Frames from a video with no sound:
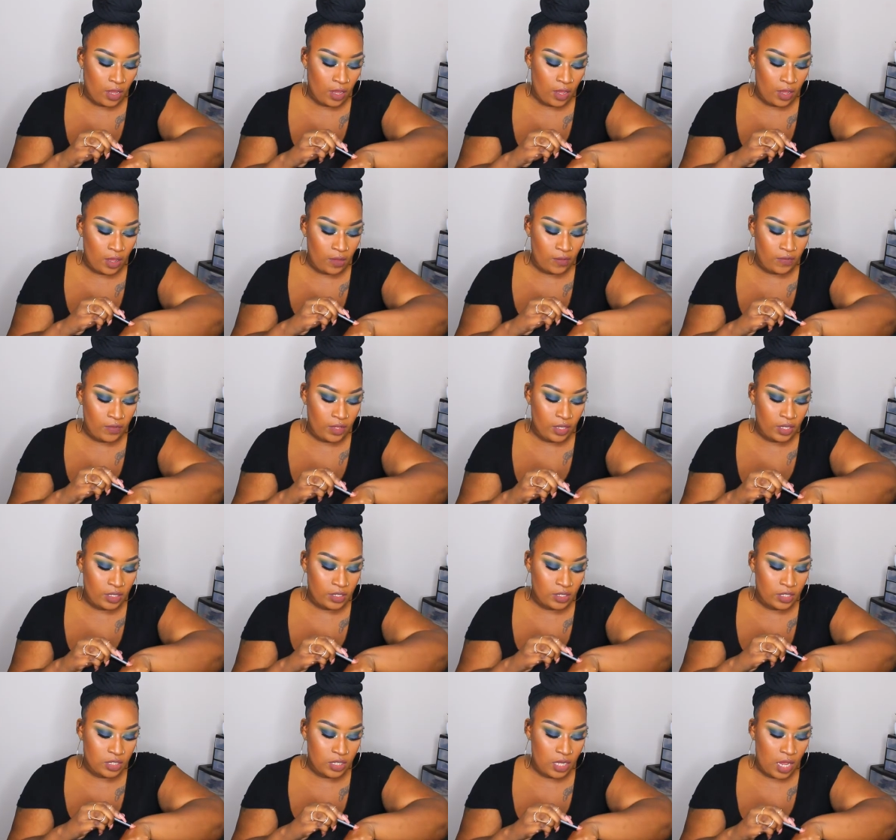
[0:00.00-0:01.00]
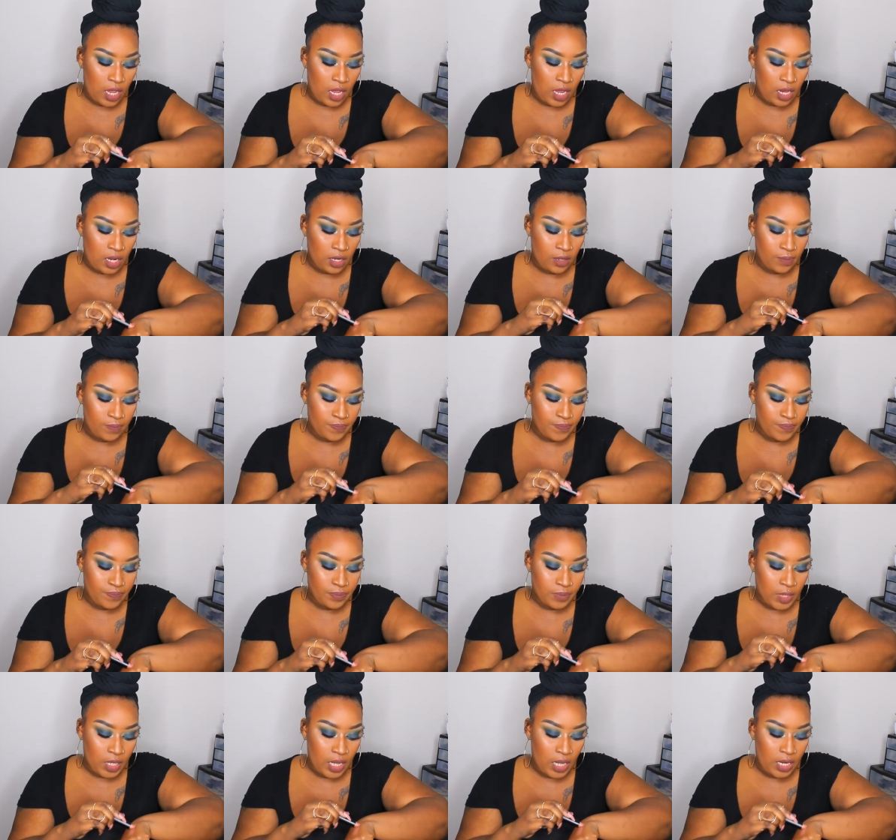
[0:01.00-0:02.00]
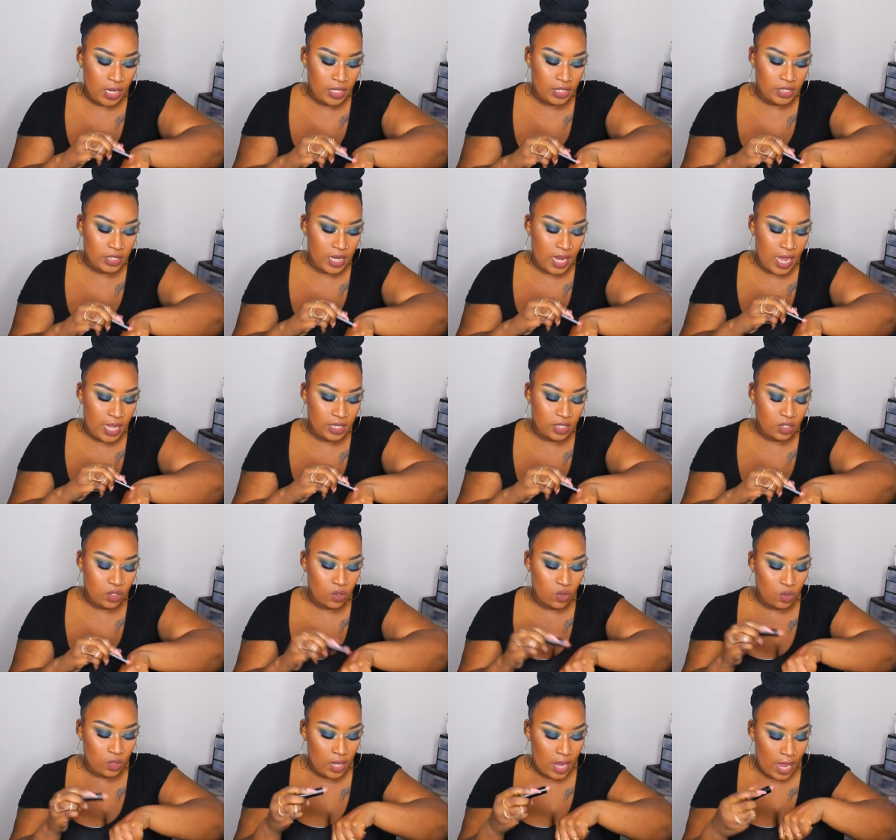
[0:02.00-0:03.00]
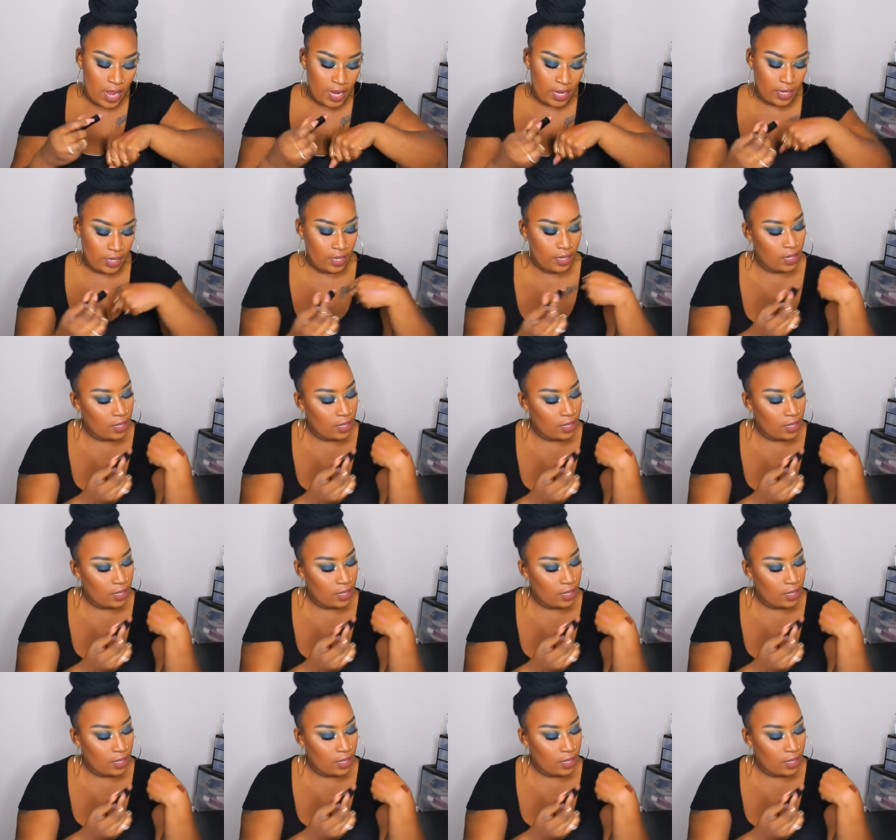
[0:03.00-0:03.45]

of this shade. And it's not too light